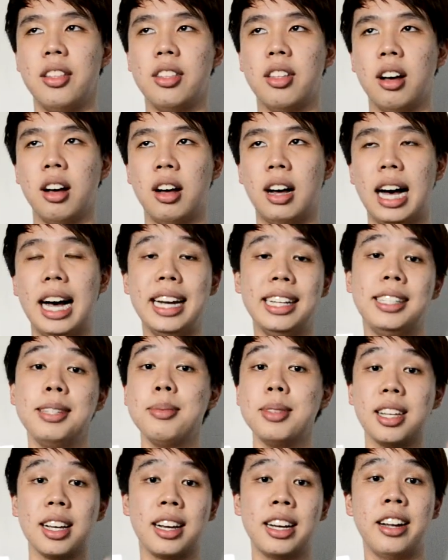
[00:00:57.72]
The
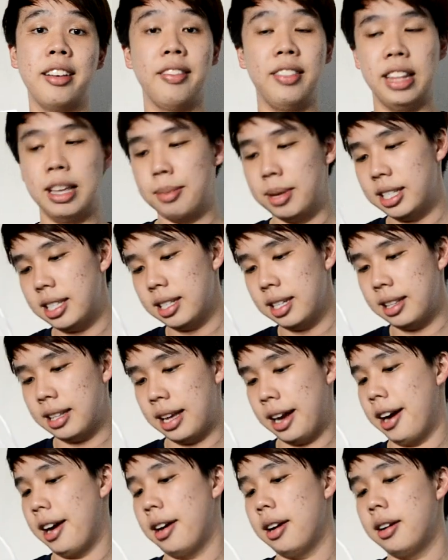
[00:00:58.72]
items are kind of limited
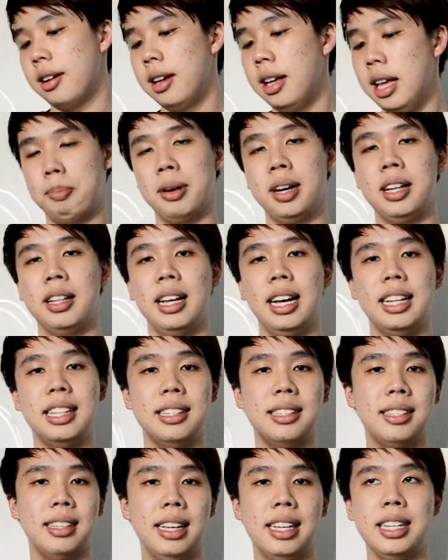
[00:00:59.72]
there, but I
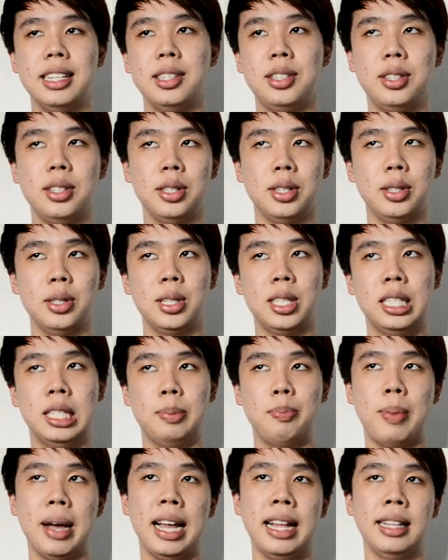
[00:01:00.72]
decided to
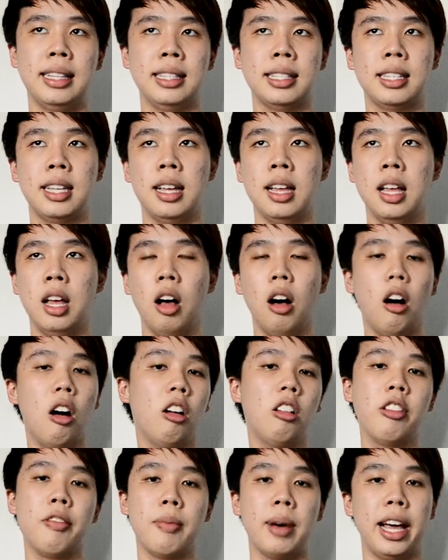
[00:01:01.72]
spend
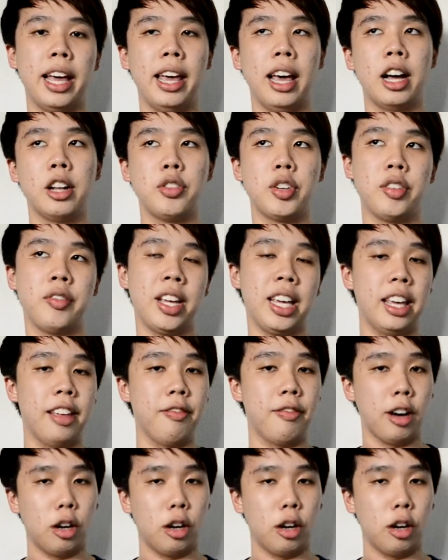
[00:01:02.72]
all of my one hundred ringgit